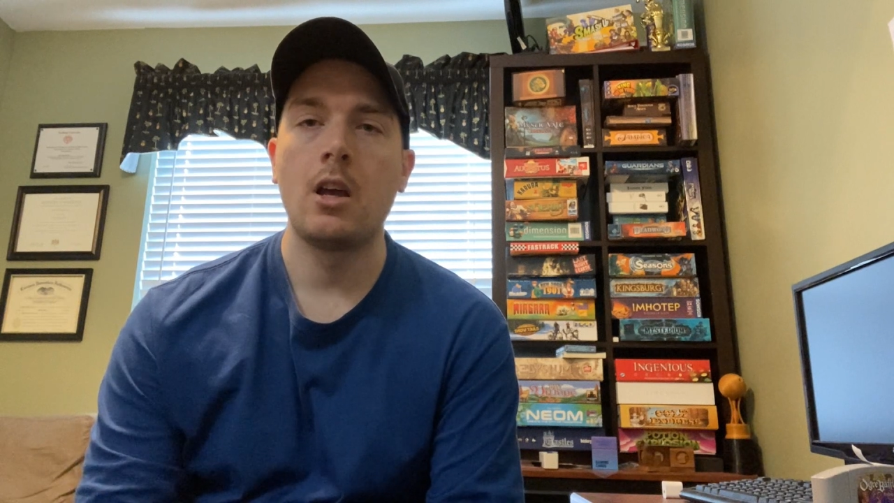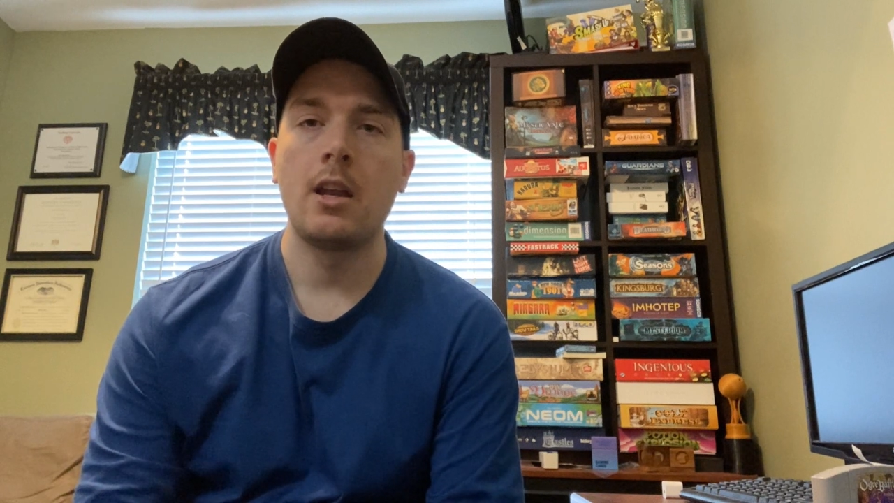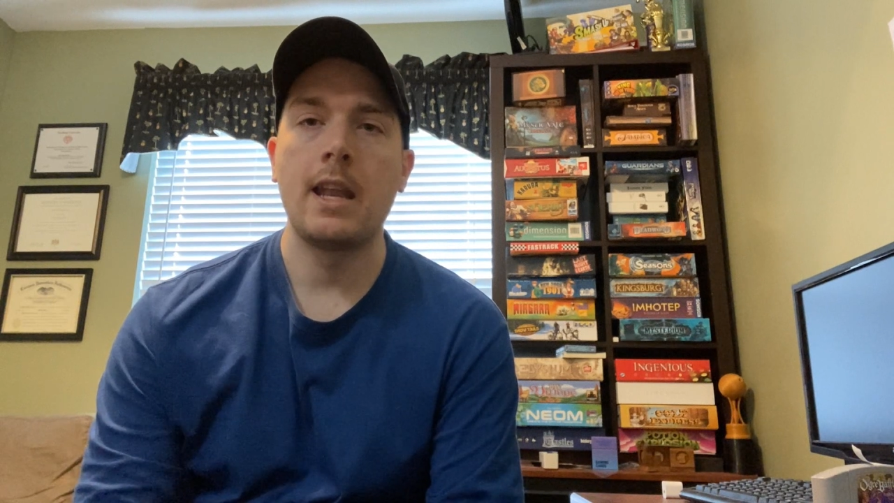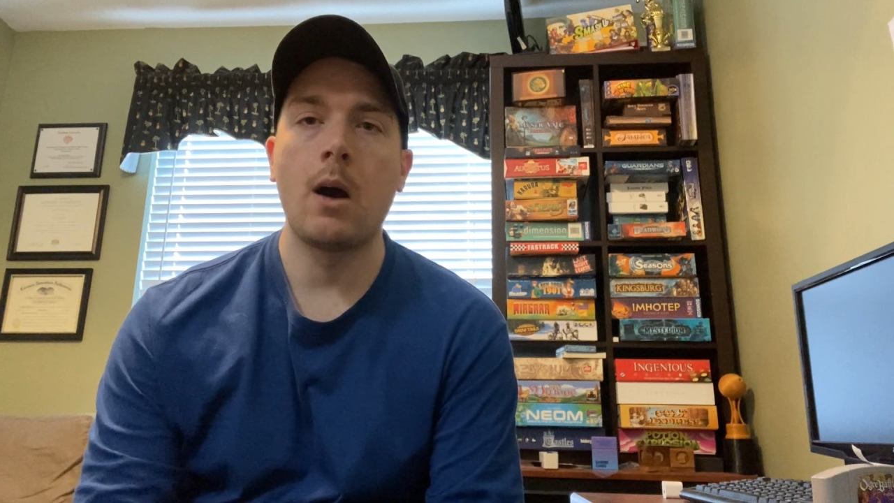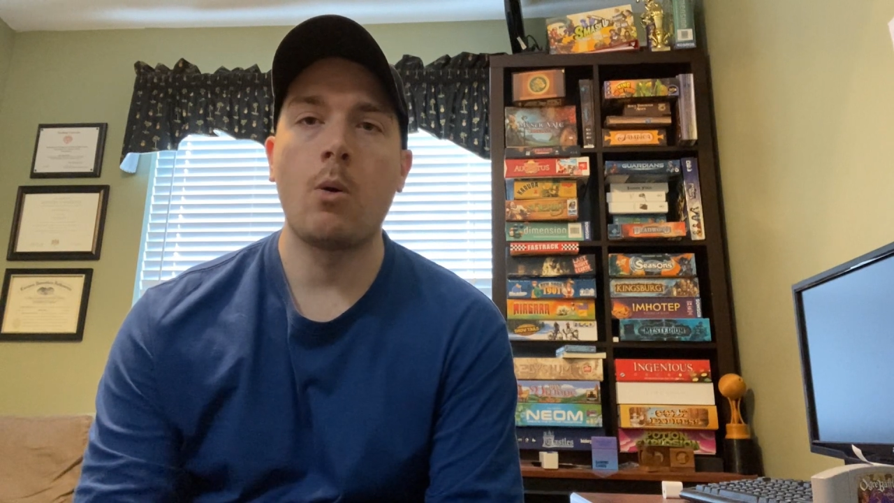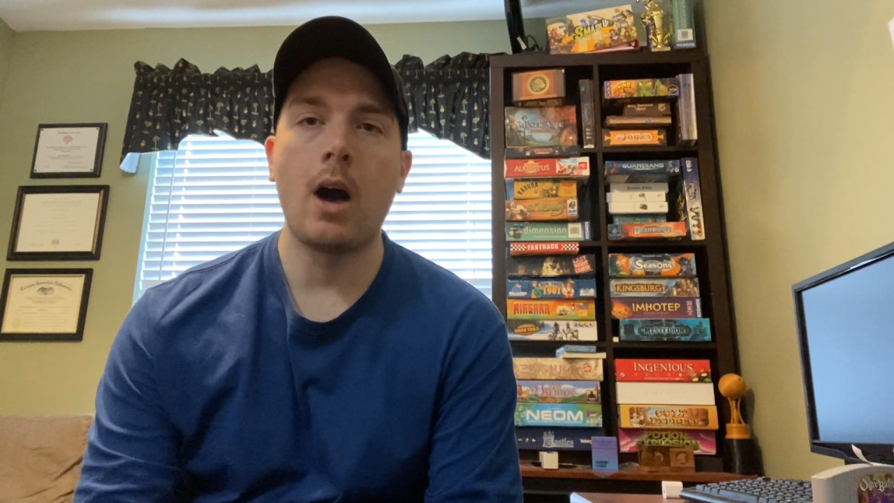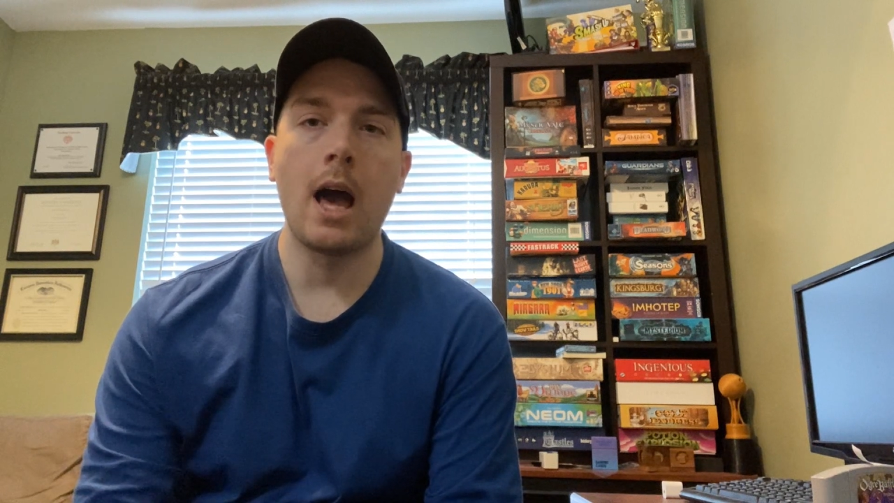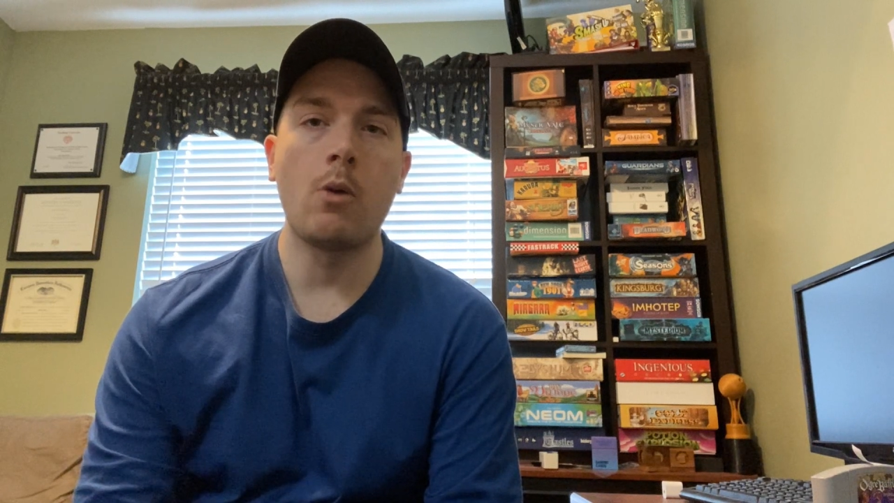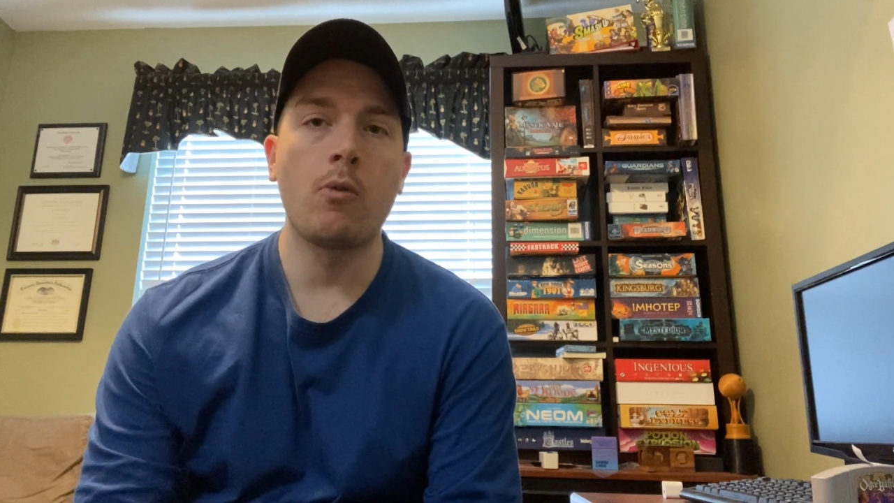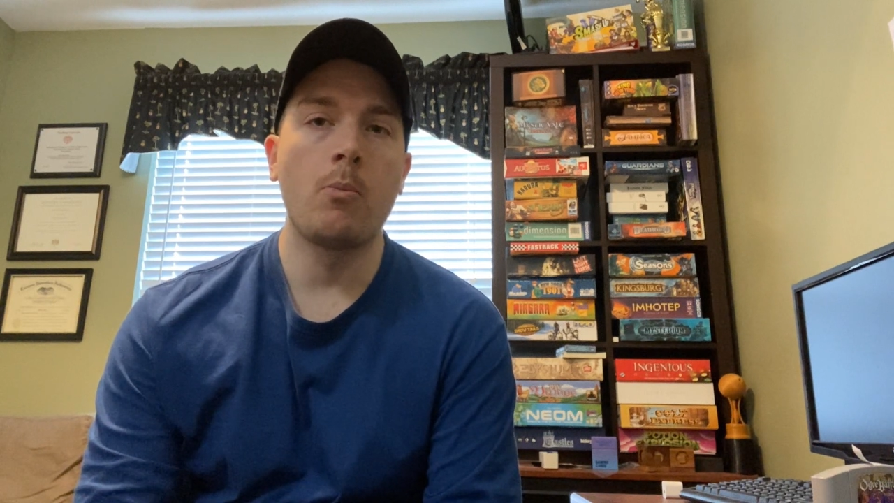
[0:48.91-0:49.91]
Now, I
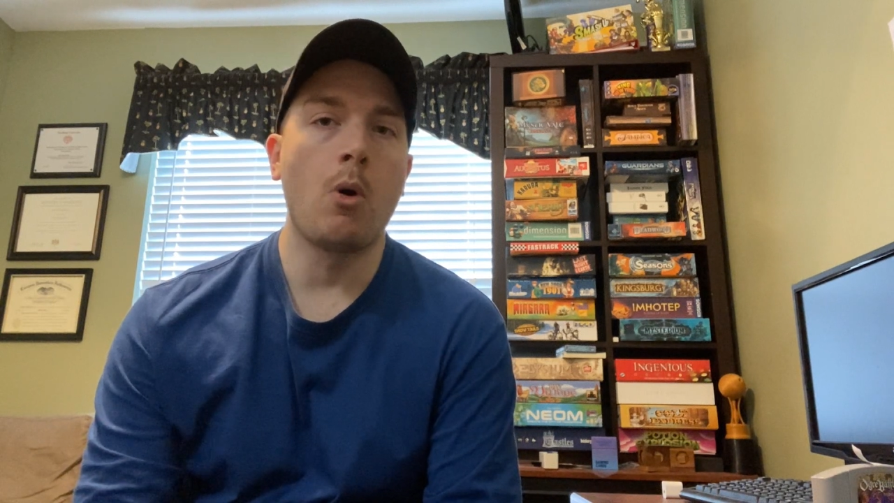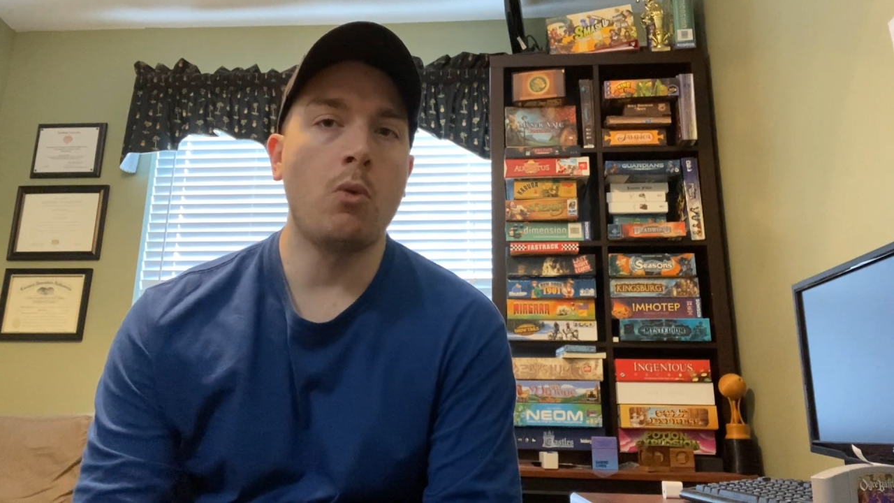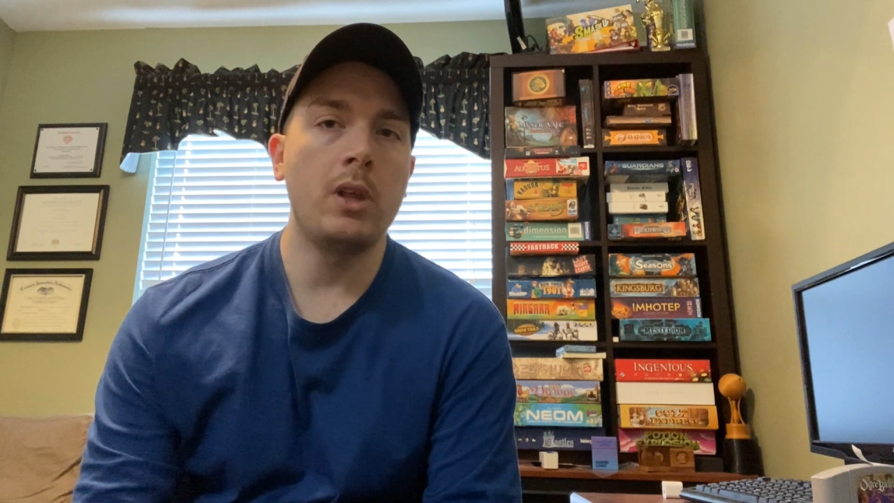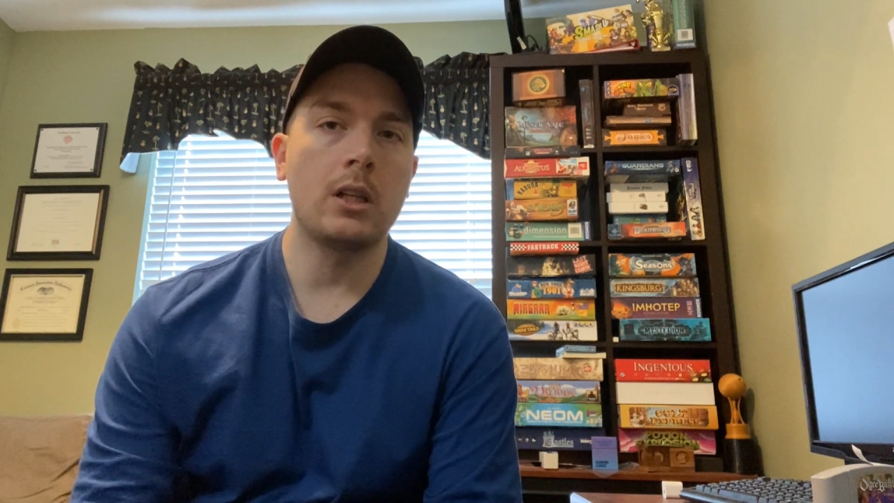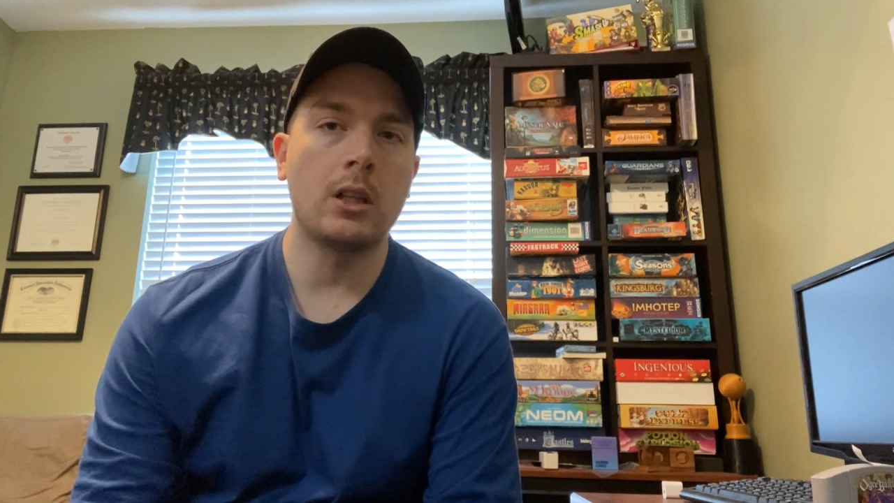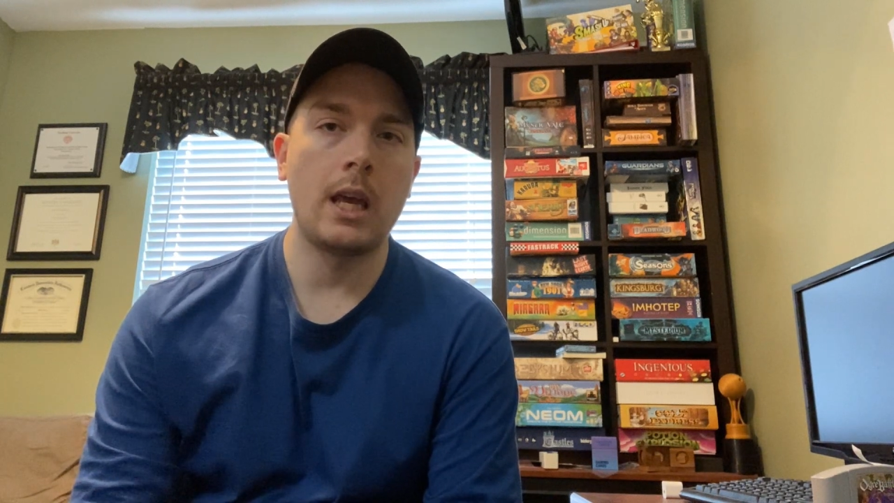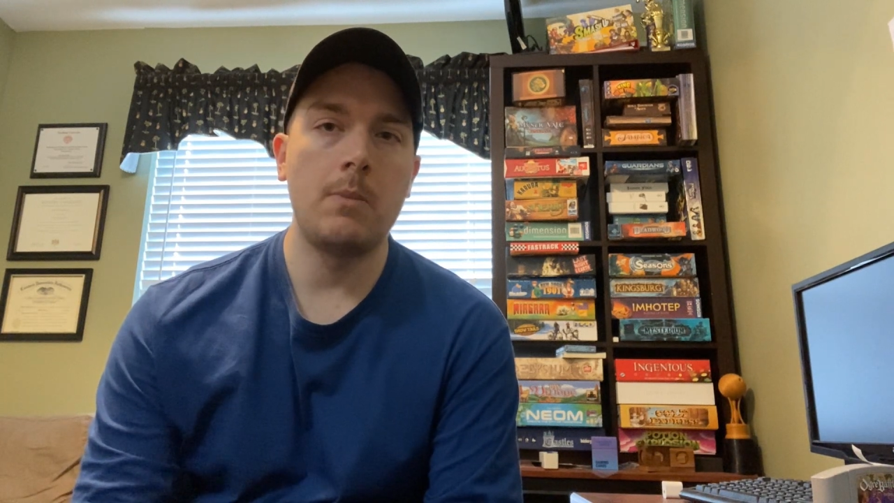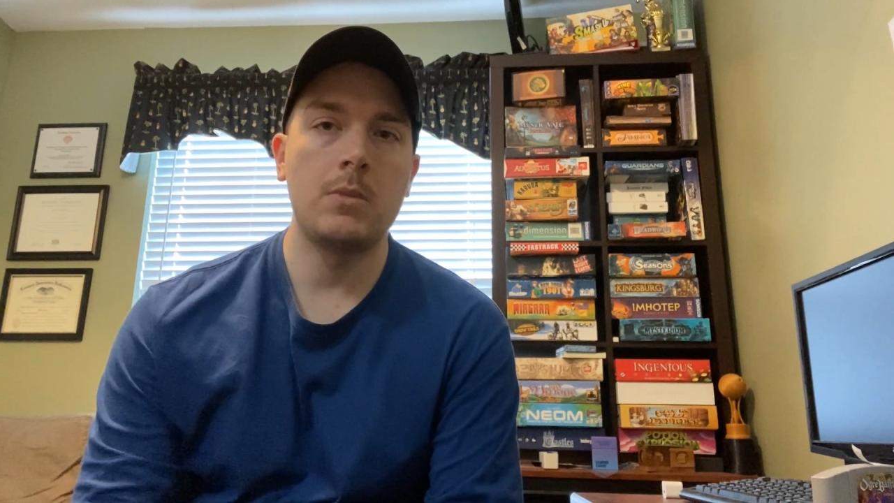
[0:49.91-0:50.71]
don't remotely claim